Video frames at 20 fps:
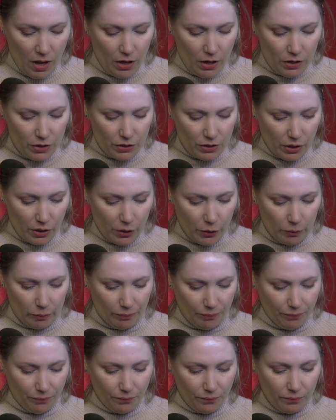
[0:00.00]
So,
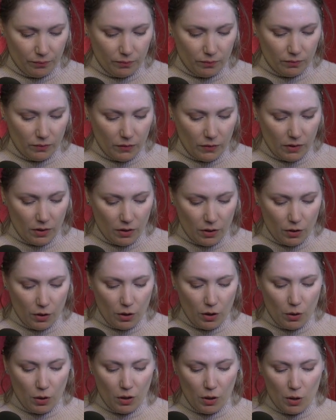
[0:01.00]

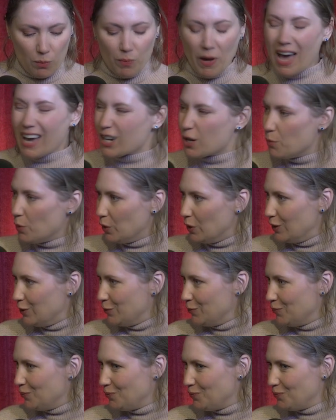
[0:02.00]
impeccable.
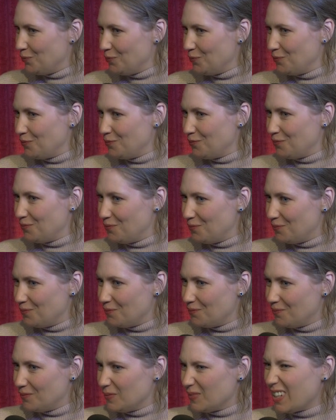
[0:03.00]

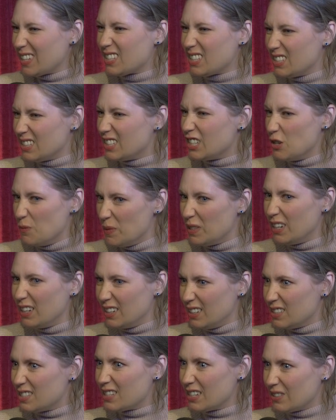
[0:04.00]
That's
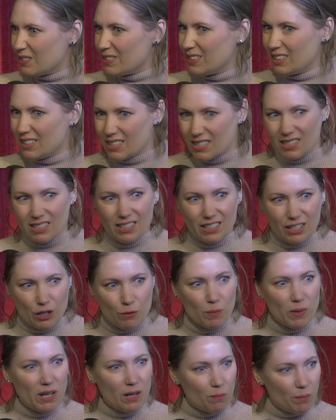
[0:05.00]
intimidating sounding, isn't it? To
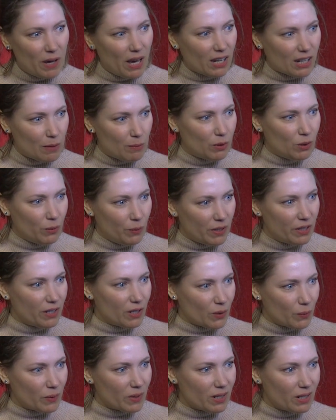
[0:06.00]
be impeccable with
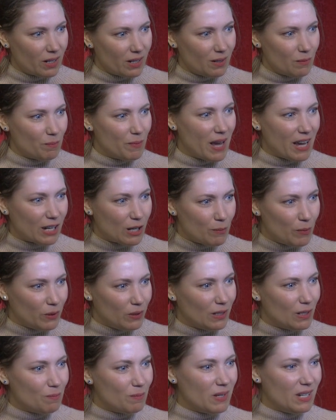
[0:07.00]
your word.
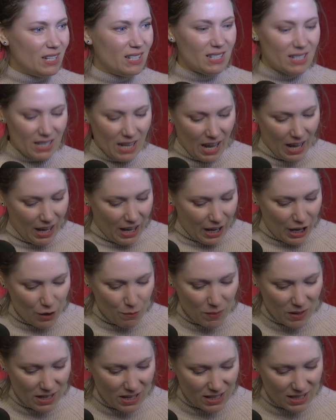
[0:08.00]
Impeccable, it means,
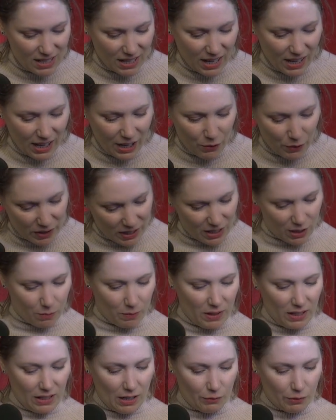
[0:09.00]
what does it
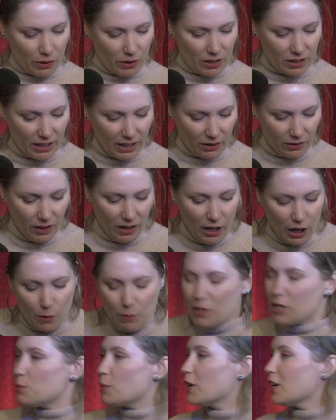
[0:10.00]
mean? I wrote it down. It
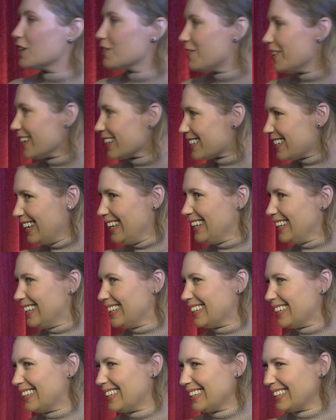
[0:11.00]
means perfect.
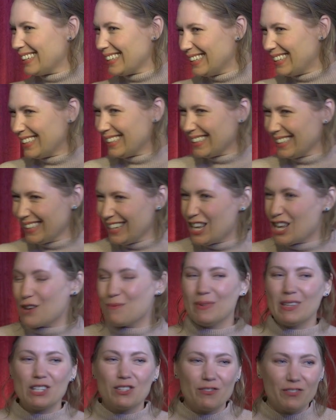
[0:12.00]
It
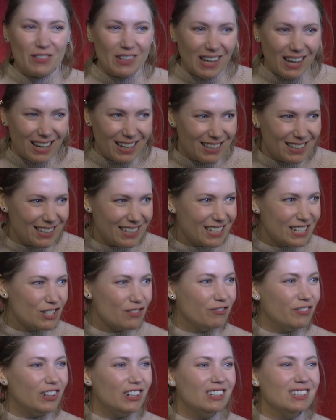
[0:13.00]
means flawless,
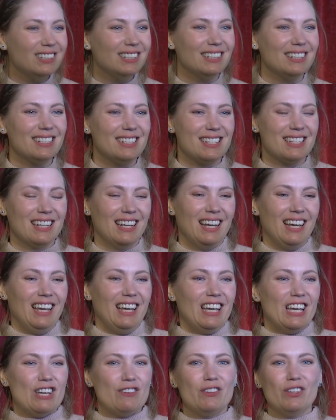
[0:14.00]
faultless.
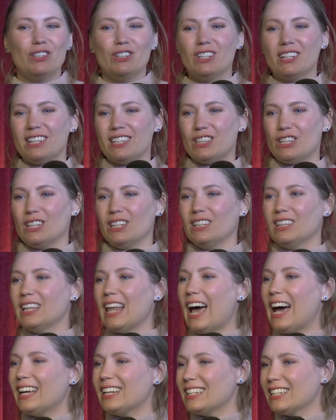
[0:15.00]
If you look at the
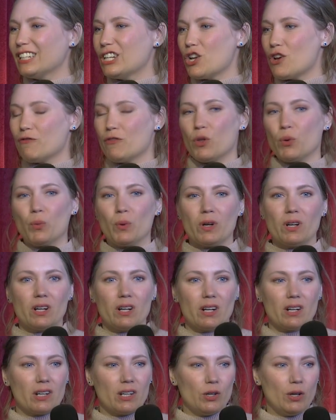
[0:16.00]
Latin of the
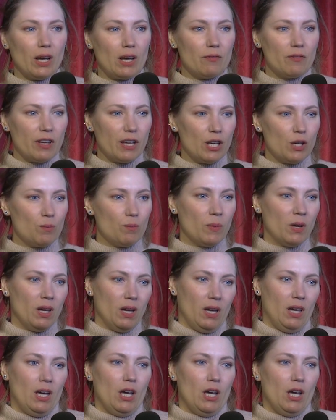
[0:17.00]
word, you have Impeccari.